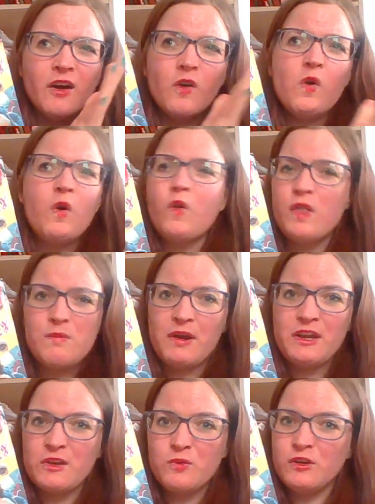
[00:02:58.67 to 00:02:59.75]
all the money
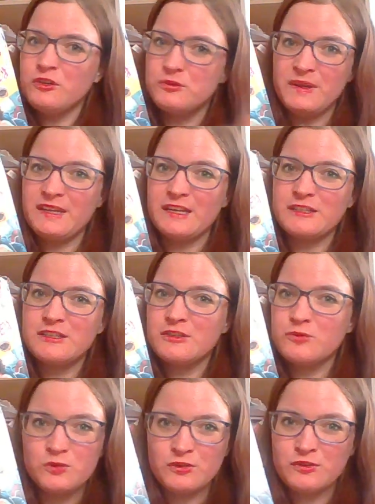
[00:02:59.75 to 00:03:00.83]
in the world to make it
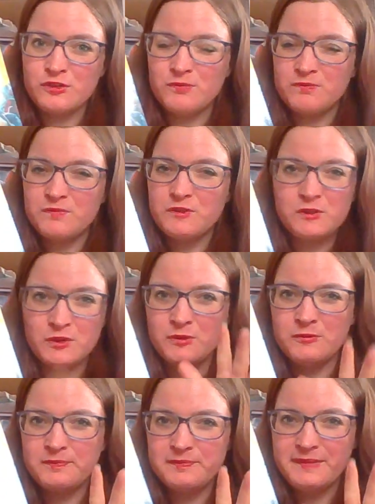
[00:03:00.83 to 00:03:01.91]
work.
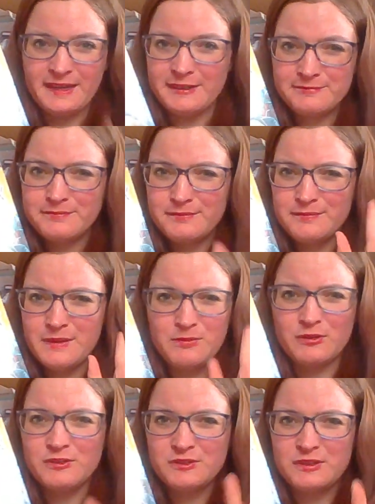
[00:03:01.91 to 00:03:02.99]
So yeah,
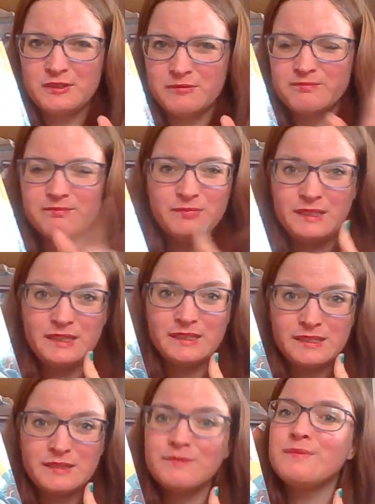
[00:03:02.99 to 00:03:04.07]
people, still,
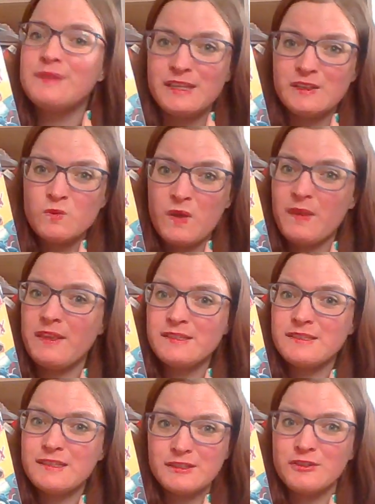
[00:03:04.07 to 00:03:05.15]
please, why
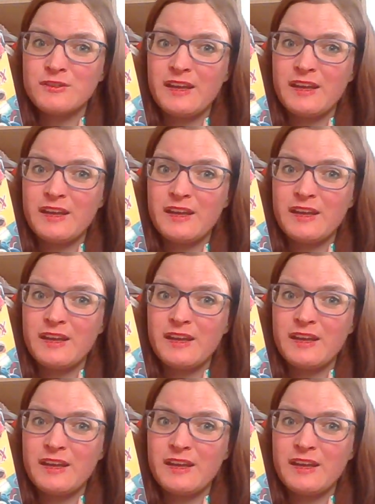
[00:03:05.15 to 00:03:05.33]
this not